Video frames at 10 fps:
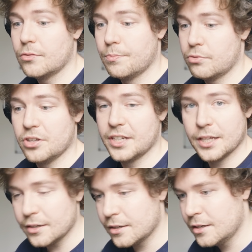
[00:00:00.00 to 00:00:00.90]

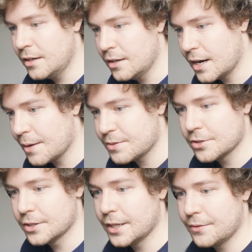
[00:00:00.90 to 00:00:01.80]
brilliant. I
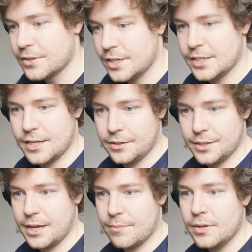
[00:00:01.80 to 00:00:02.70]
absolutely love the detail
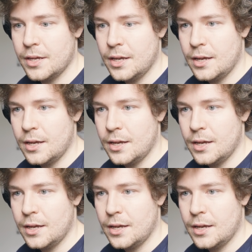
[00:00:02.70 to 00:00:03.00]
in them.